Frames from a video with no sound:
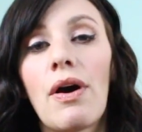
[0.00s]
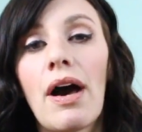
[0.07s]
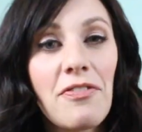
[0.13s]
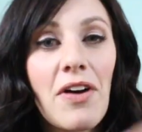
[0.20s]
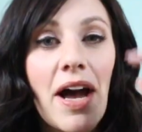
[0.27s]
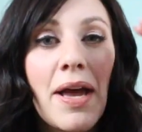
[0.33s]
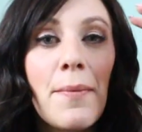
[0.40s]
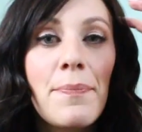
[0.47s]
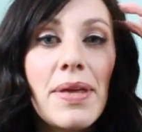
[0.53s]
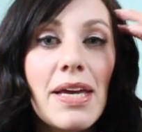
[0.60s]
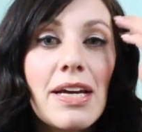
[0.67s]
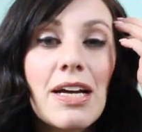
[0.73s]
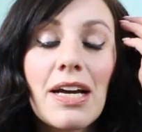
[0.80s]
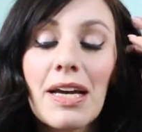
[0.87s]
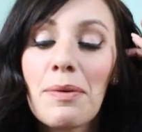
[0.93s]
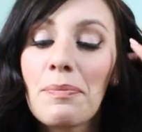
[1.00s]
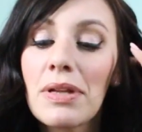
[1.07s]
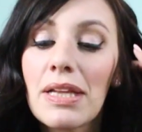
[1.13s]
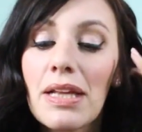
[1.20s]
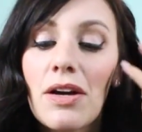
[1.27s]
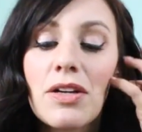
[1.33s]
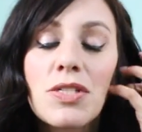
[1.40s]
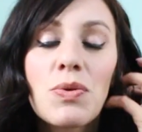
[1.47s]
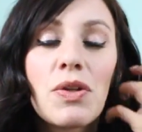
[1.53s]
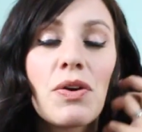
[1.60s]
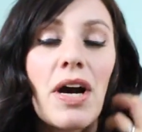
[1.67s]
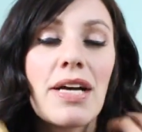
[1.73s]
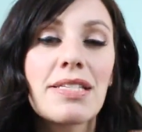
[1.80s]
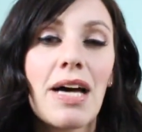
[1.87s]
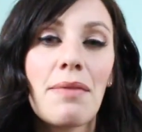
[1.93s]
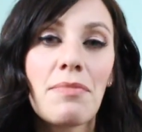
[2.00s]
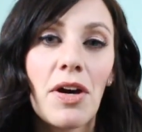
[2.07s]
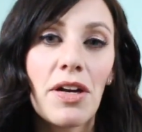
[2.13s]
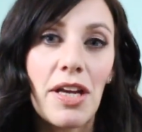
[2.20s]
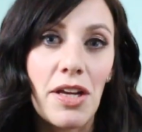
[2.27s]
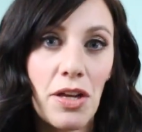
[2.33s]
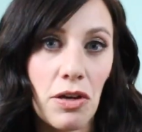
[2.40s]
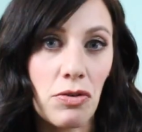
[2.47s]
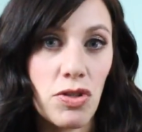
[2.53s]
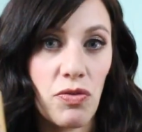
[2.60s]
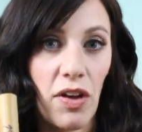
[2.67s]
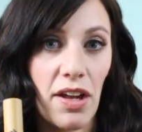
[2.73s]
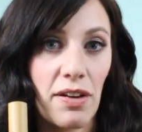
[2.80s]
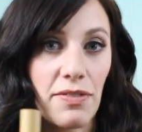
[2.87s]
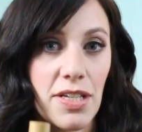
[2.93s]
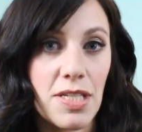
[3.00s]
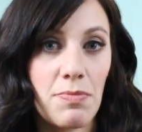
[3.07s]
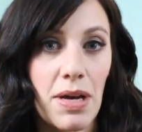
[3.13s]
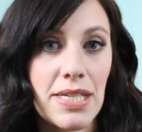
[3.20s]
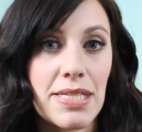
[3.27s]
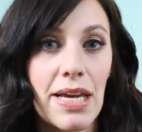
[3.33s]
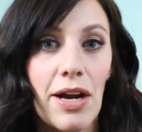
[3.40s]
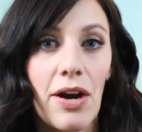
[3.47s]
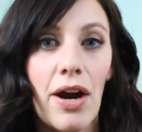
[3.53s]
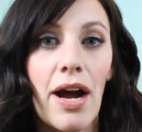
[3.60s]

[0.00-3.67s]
If I am being completely honest with you guys, I'm not a huge fan of this mascara.